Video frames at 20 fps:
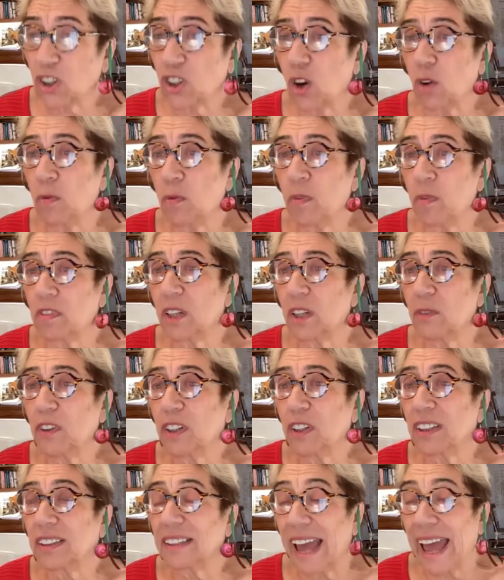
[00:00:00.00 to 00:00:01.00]
it so
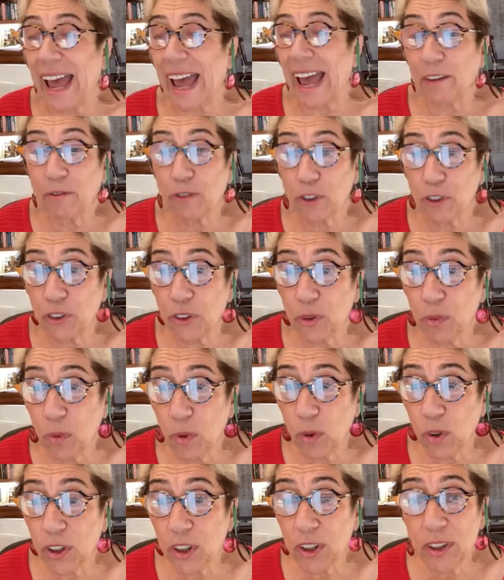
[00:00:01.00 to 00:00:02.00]
difficult after the
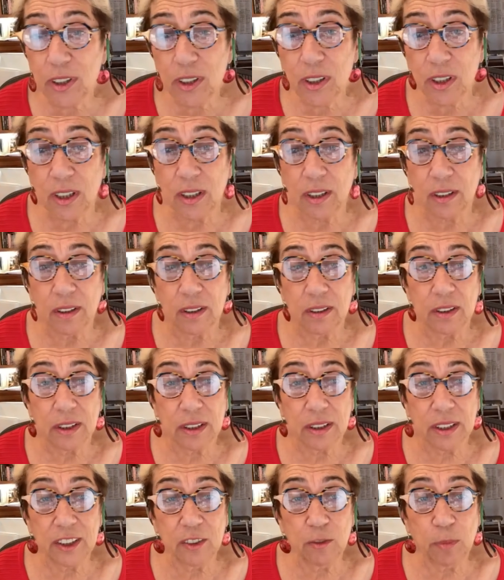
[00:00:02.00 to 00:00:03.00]
war
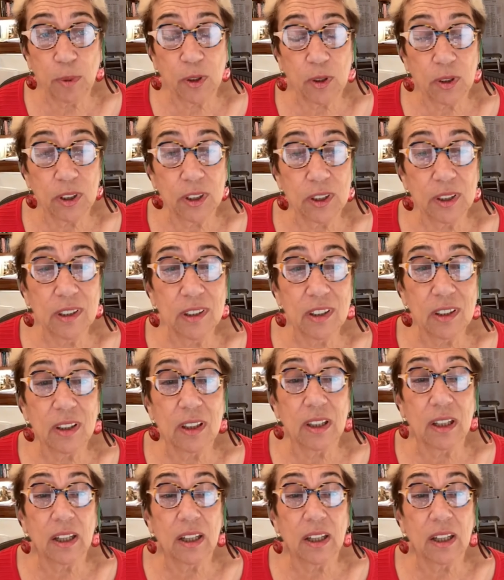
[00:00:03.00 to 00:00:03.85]
to leave Poland?